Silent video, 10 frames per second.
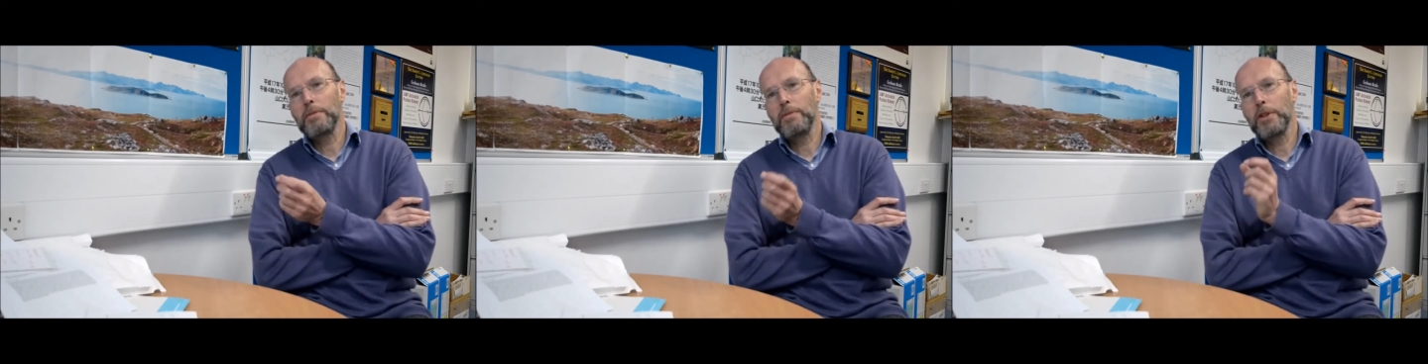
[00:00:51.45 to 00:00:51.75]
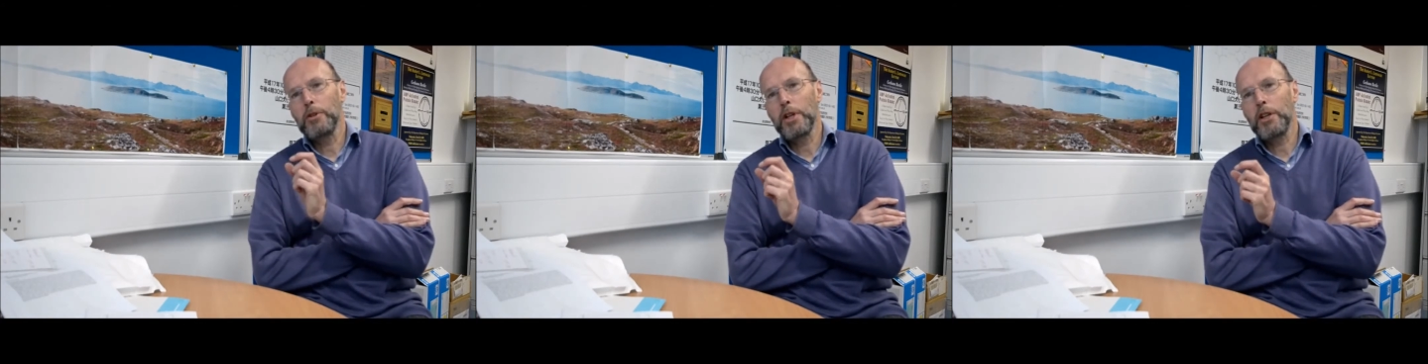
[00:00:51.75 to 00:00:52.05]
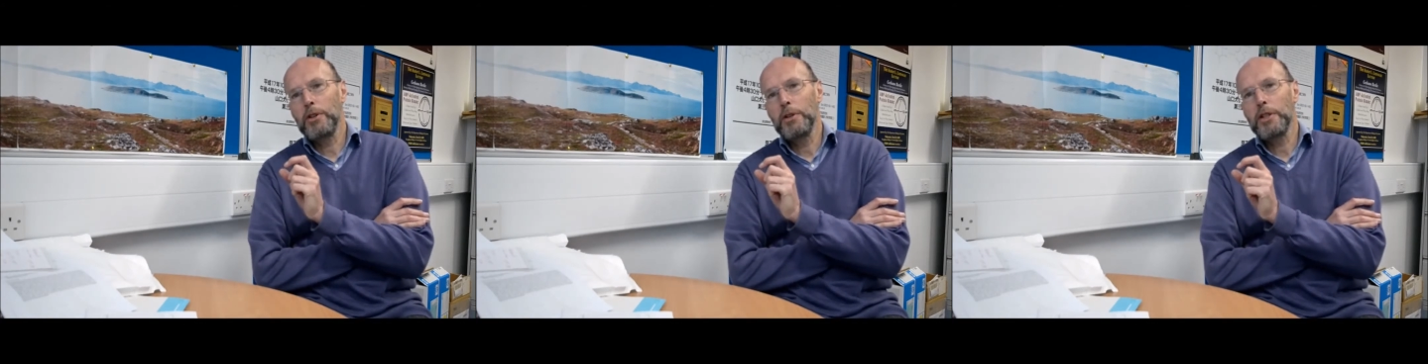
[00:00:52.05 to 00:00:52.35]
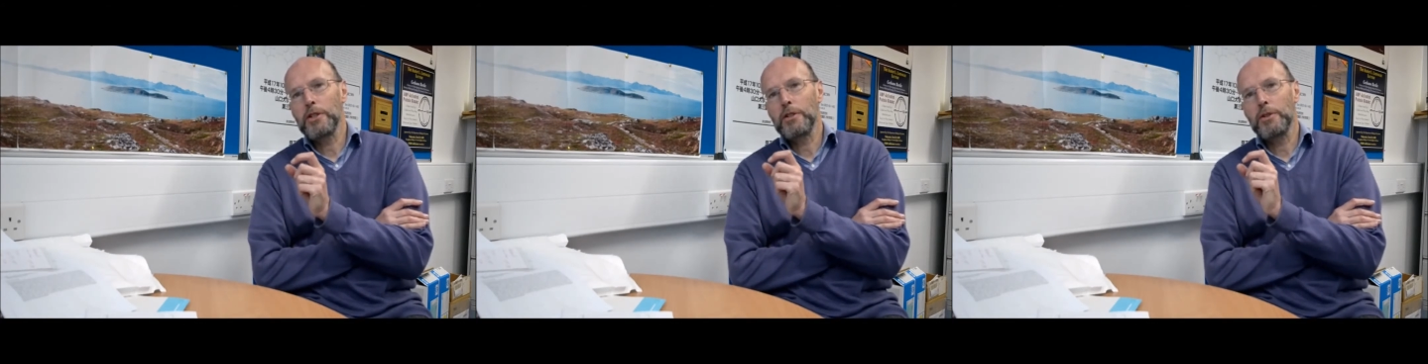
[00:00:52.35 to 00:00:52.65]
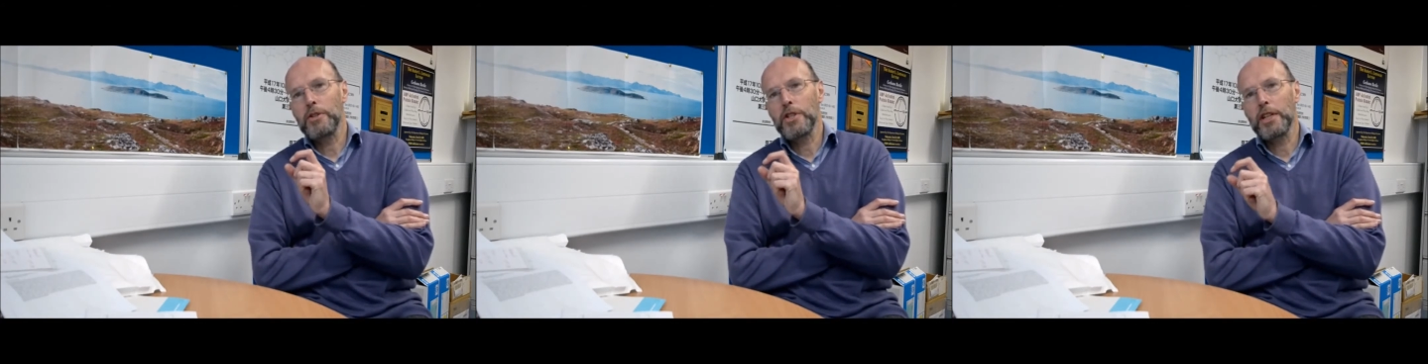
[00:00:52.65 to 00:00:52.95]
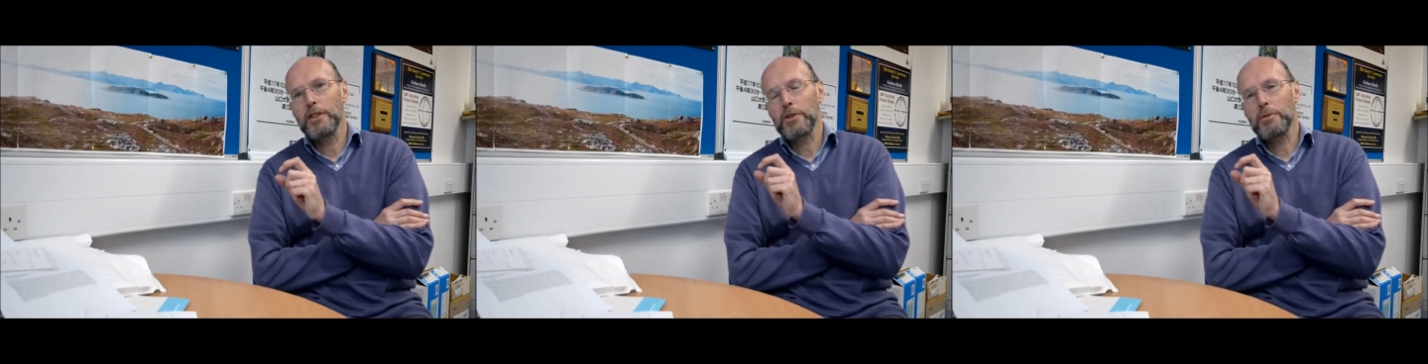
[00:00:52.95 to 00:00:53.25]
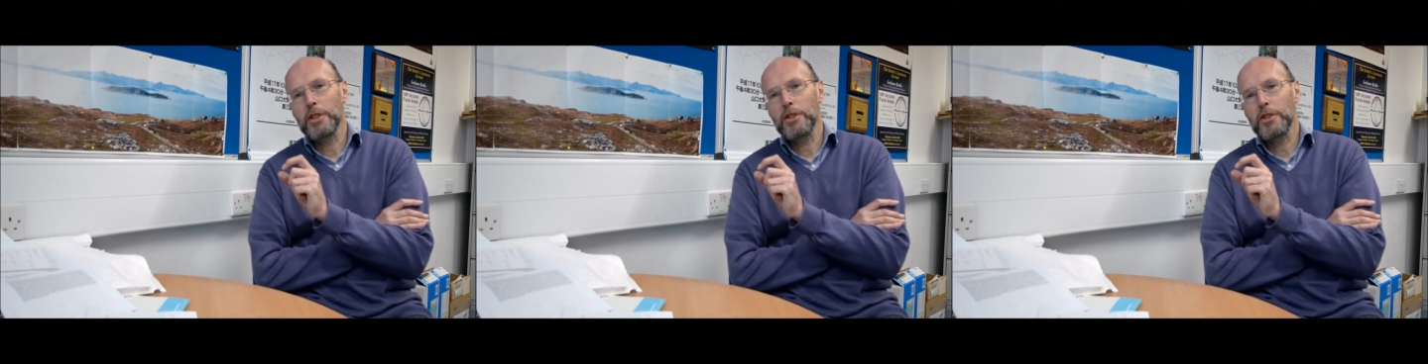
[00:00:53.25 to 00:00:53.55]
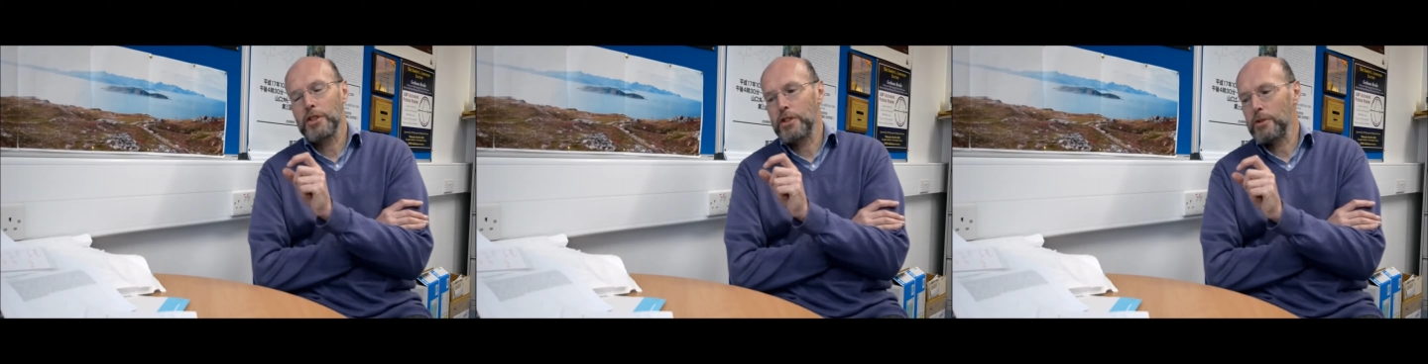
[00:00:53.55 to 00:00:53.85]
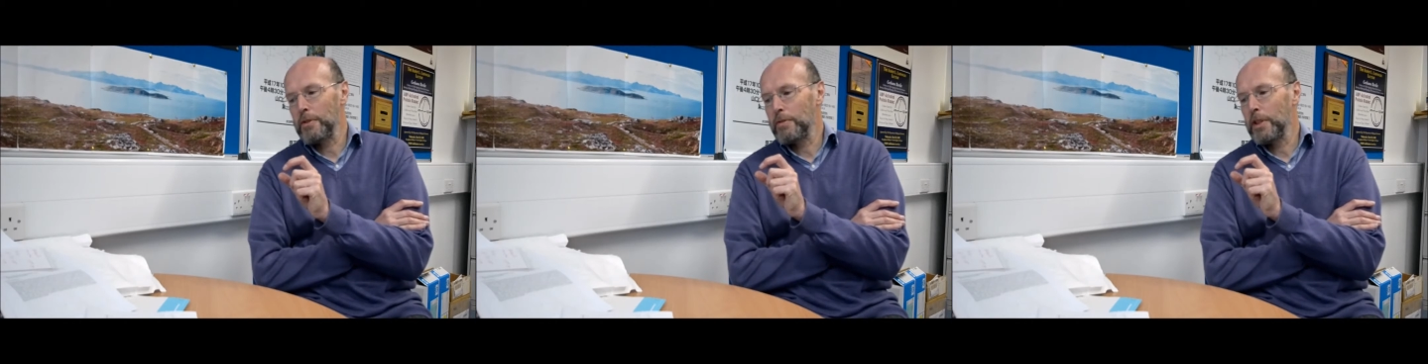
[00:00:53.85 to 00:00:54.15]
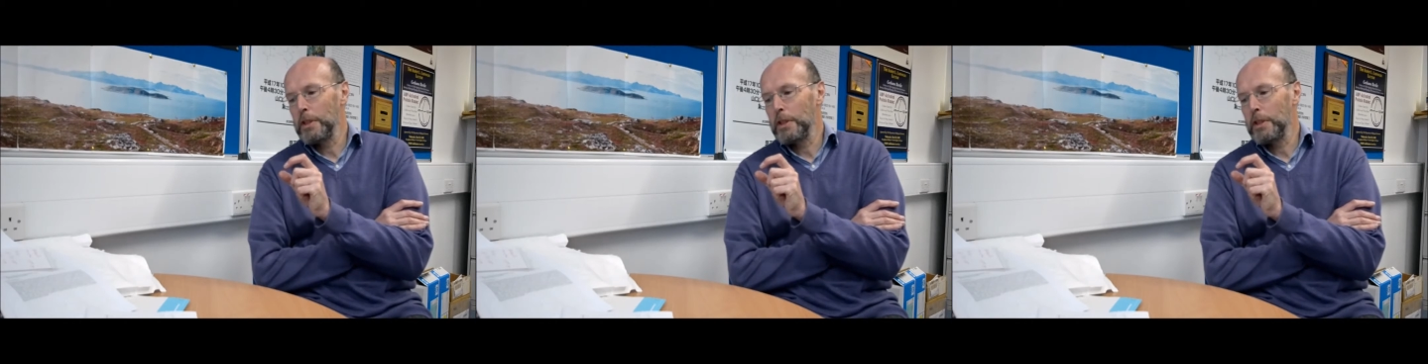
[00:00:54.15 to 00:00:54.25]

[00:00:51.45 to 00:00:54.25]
fundamental units called cells, which are just sort of